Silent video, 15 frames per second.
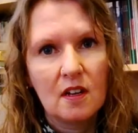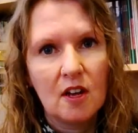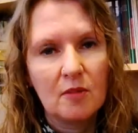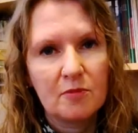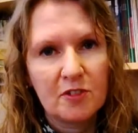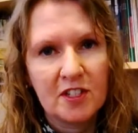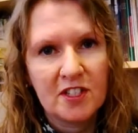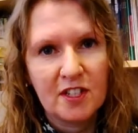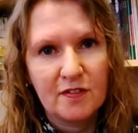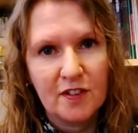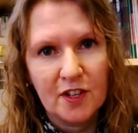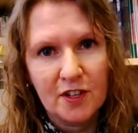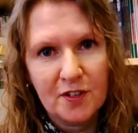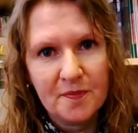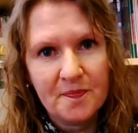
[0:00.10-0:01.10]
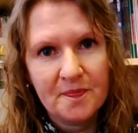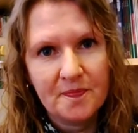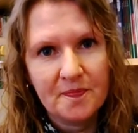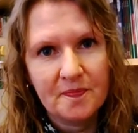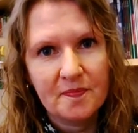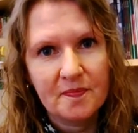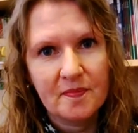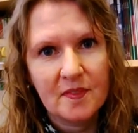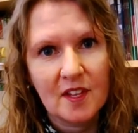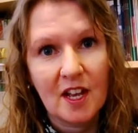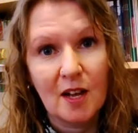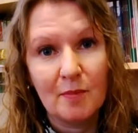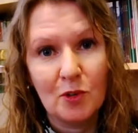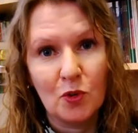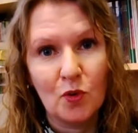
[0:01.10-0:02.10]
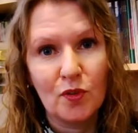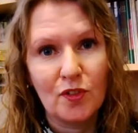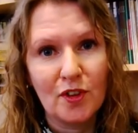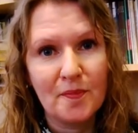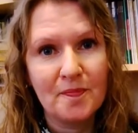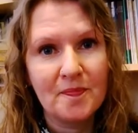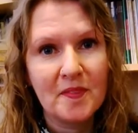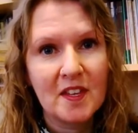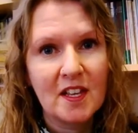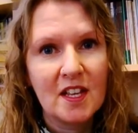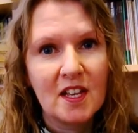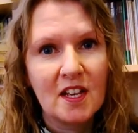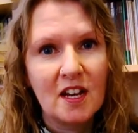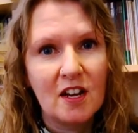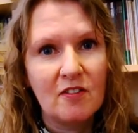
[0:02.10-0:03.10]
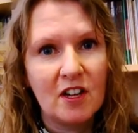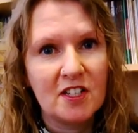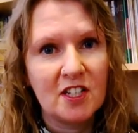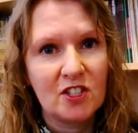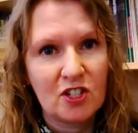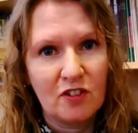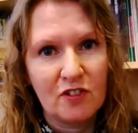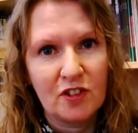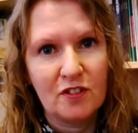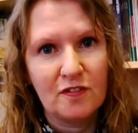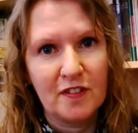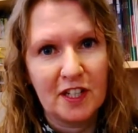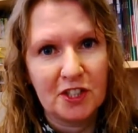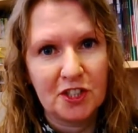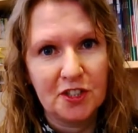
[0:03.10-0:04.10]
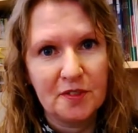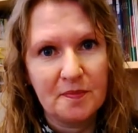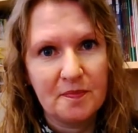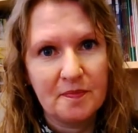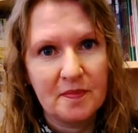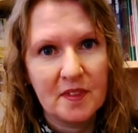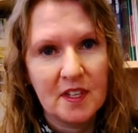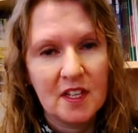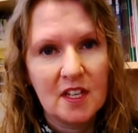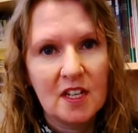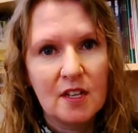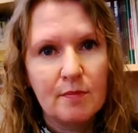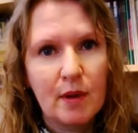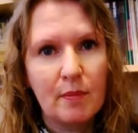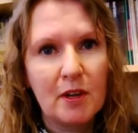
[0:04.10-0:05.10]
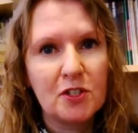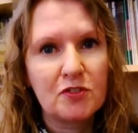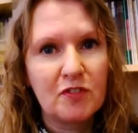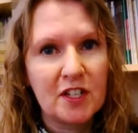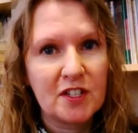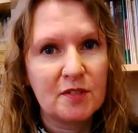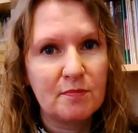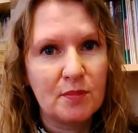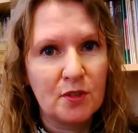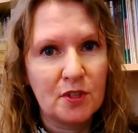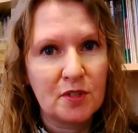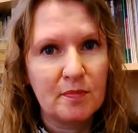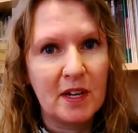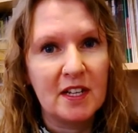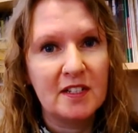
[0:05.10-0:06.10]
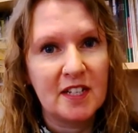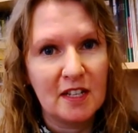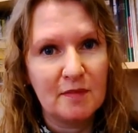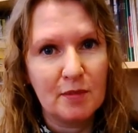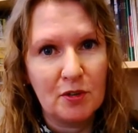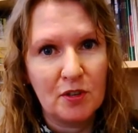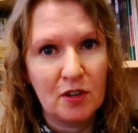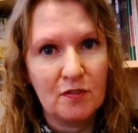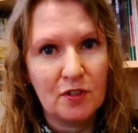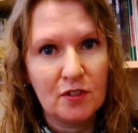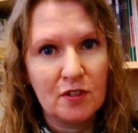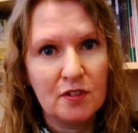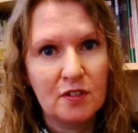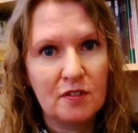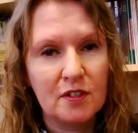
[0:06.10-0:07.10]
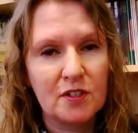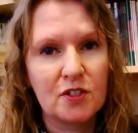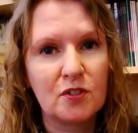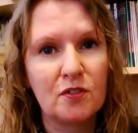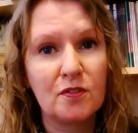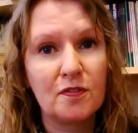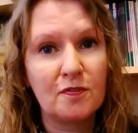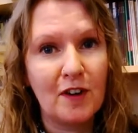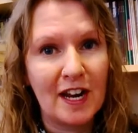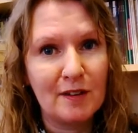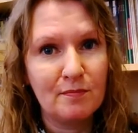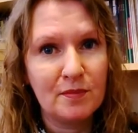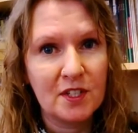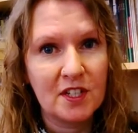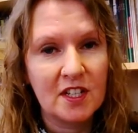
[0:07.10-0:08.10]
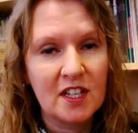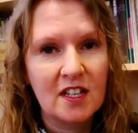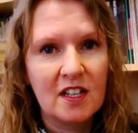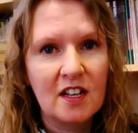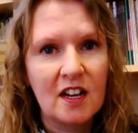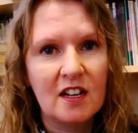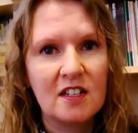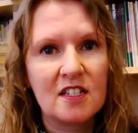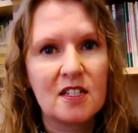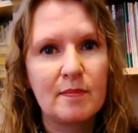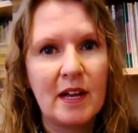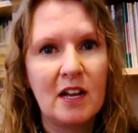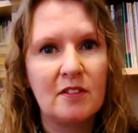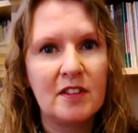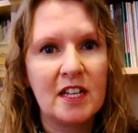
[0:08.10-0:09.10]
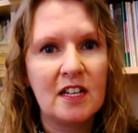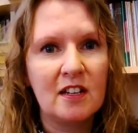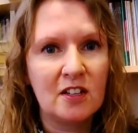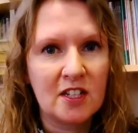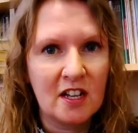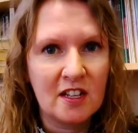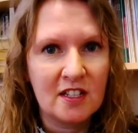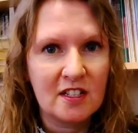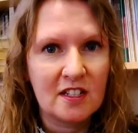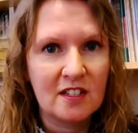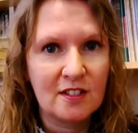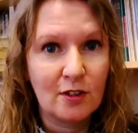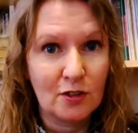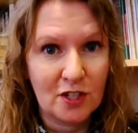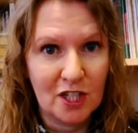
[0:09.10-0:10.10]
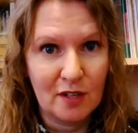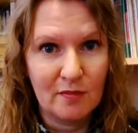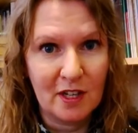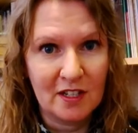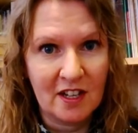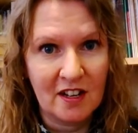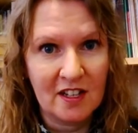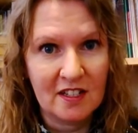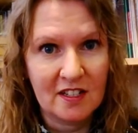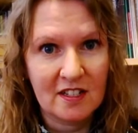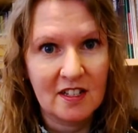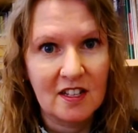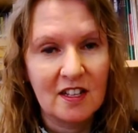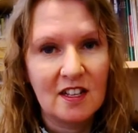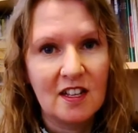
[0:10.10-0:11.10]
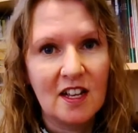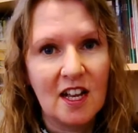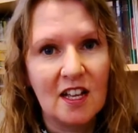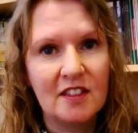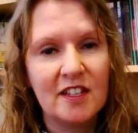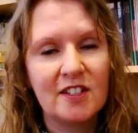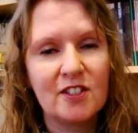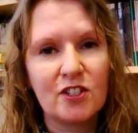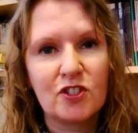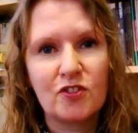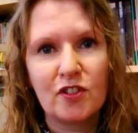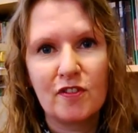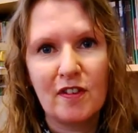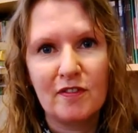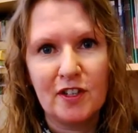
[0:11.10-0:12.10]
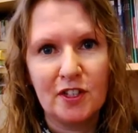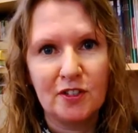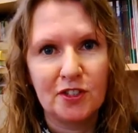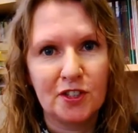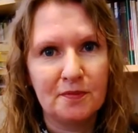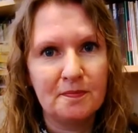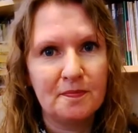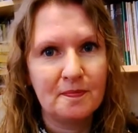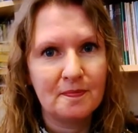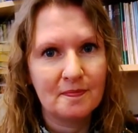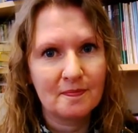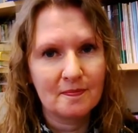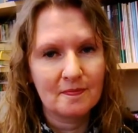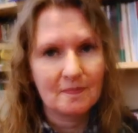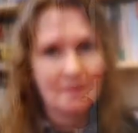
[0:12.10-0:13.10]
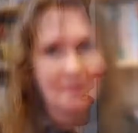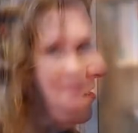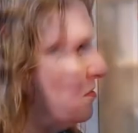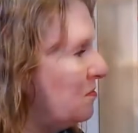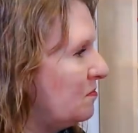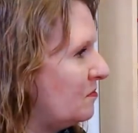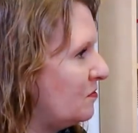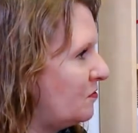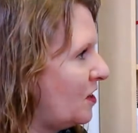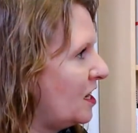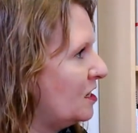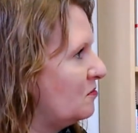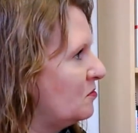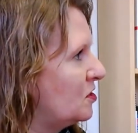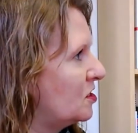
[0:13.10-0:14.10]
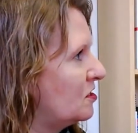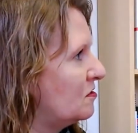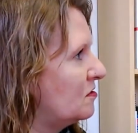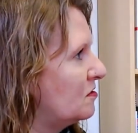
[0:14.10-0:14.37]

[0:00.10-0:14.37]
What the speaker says: I'm Christy Fearn. I'm an author. I write historical fiction. My most recent book, my debut novel, is called Framed, and it's about the Luddites, Nottingham Luddites, and the Industrial Revolution. In Framed,